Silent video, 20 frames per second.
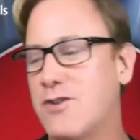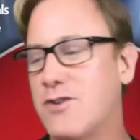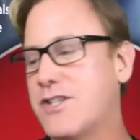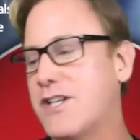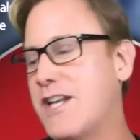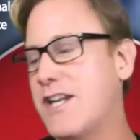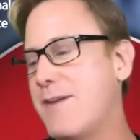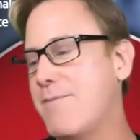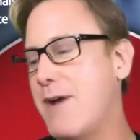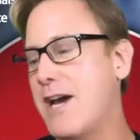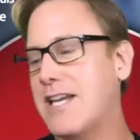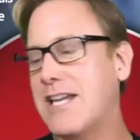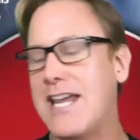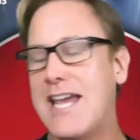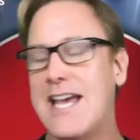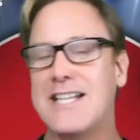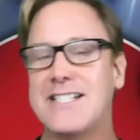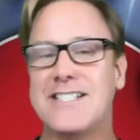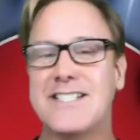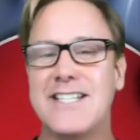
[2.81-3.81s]
Today, my
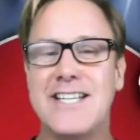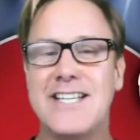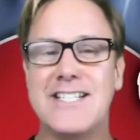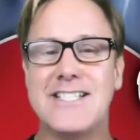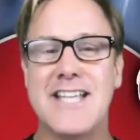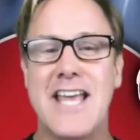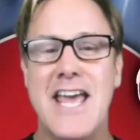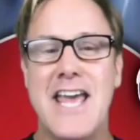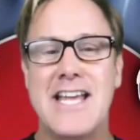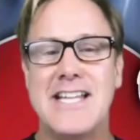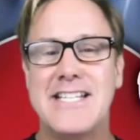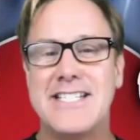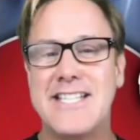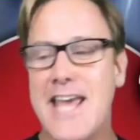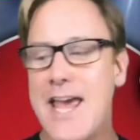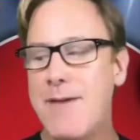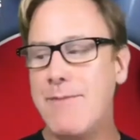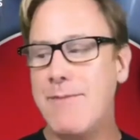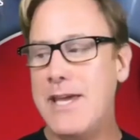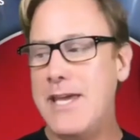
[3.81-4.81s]
guest is
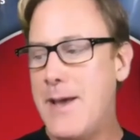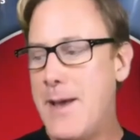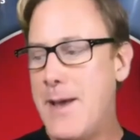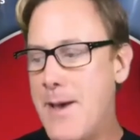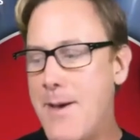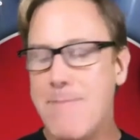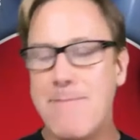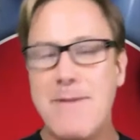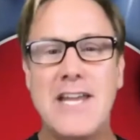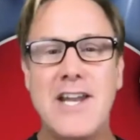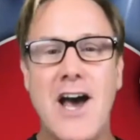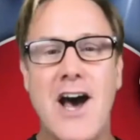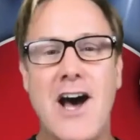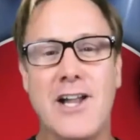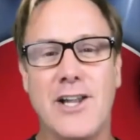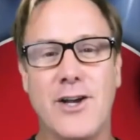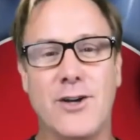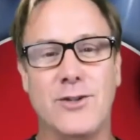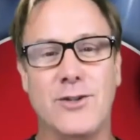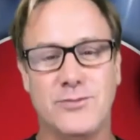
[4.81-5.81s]
Tammy
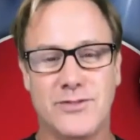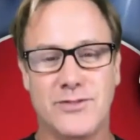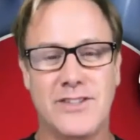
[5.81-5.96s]
Penhollow.